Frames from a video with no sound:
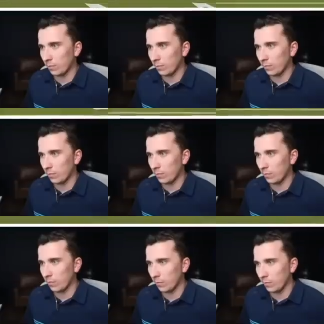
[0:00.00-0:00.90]

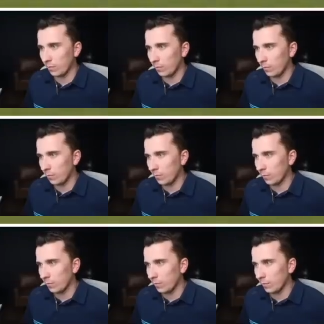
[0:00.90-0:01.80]

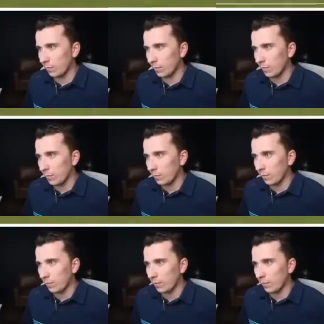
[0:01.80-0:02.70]

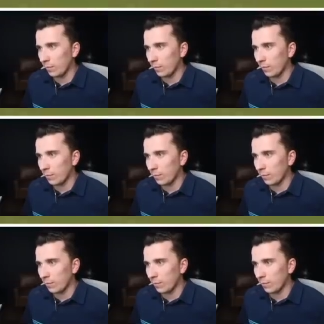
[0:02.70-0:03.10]
Nothing is said.